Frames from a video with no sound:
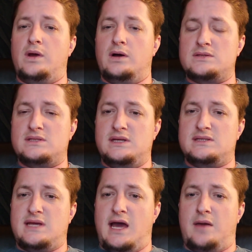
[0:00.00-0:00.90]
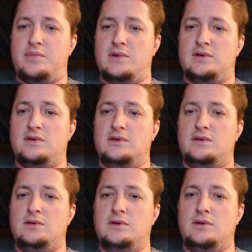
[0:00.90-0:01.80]
what else needs to happen.
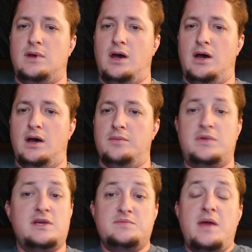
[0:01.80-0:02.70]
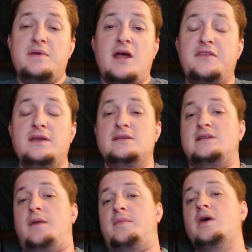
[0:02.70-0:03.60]
Because maybe nothing needs
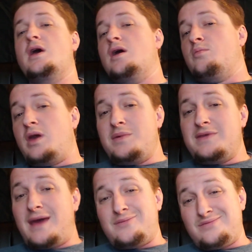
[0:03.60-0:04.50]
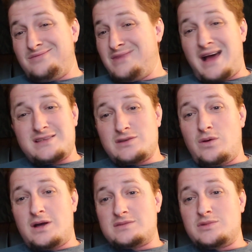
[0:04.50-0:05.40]
to happen. Maybe that not
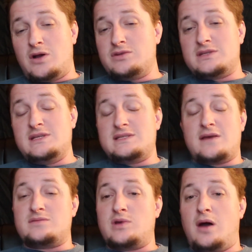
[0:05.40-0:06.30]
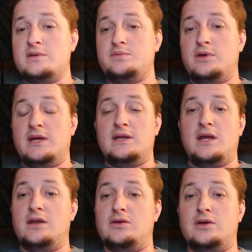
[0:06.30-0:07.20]
so awesome code just needs to have some comments put
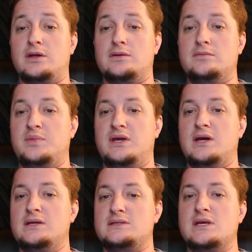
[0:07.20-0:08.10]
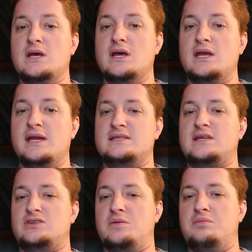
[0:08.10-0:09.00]
in and you're good. Because it's
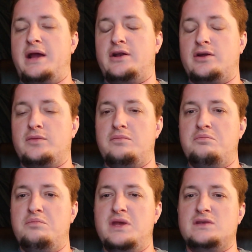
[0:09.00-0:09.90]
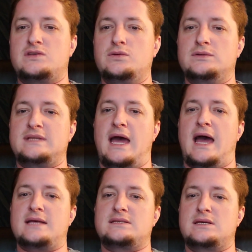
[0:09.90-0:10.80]
such a minor, minuscule
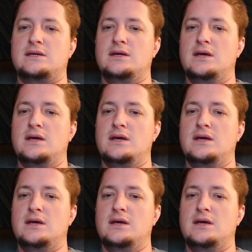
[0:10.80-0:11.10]
task